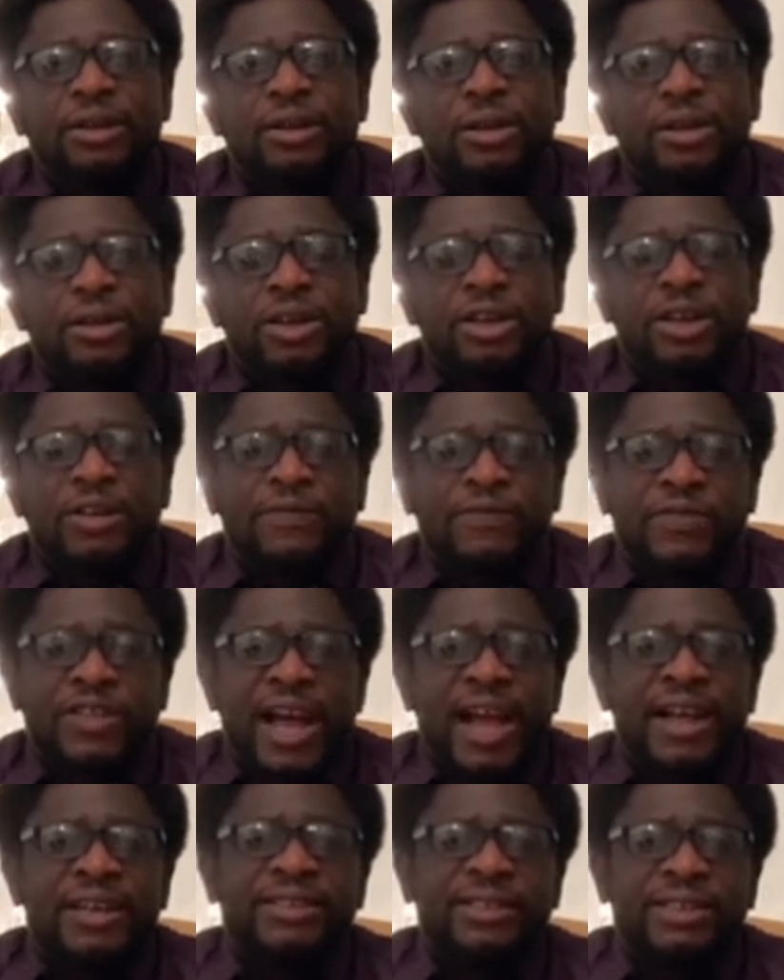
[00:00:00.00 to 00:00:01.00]
If there
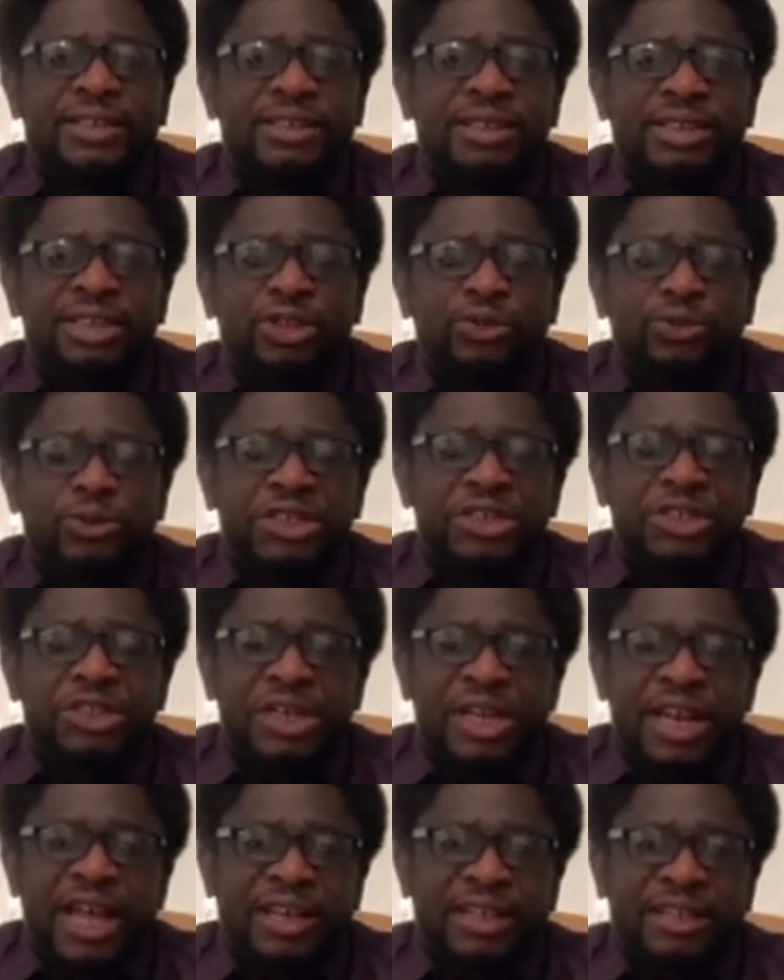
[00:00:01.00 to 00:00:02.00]
is a situation
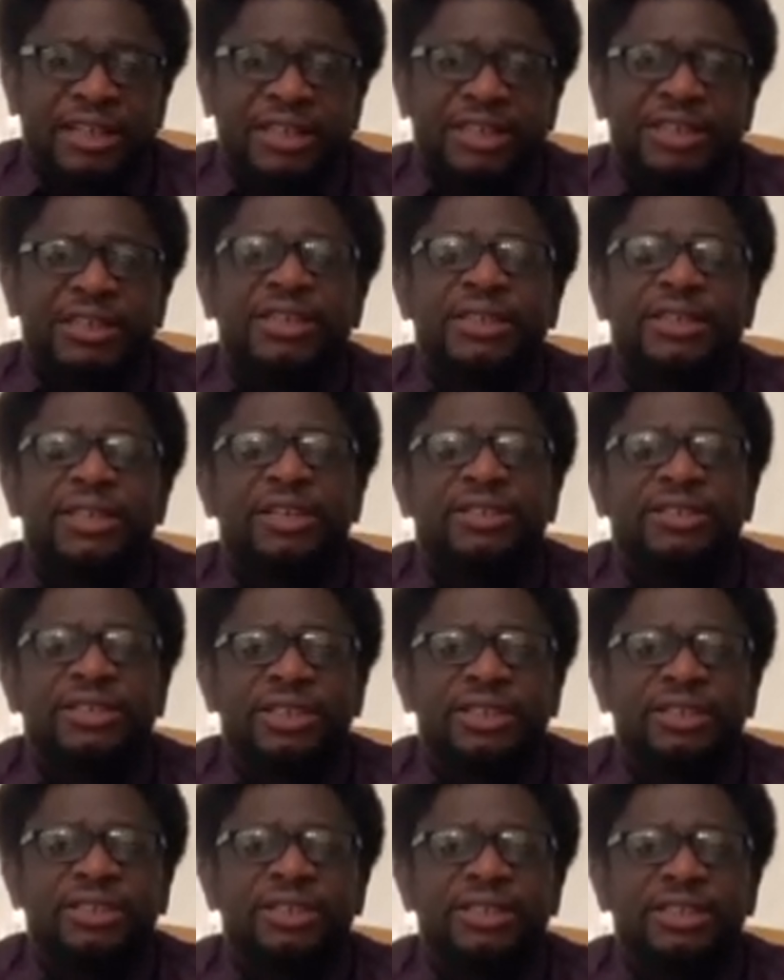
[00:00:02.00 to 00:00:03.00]
like this,
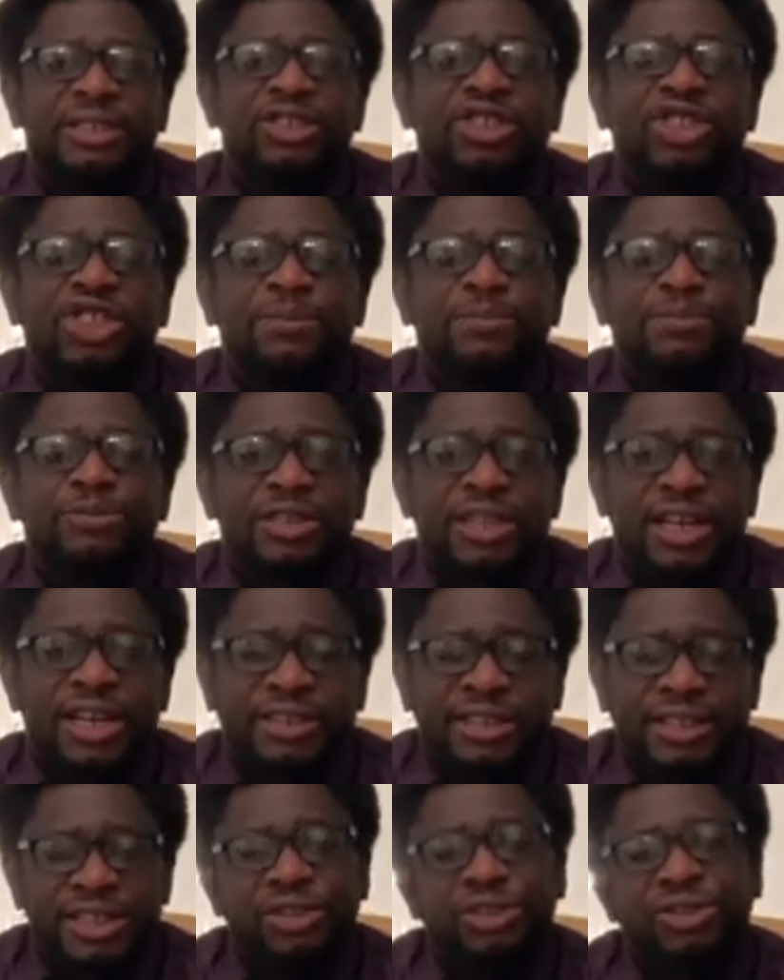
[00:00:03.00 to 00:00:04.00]
citizenship renunciation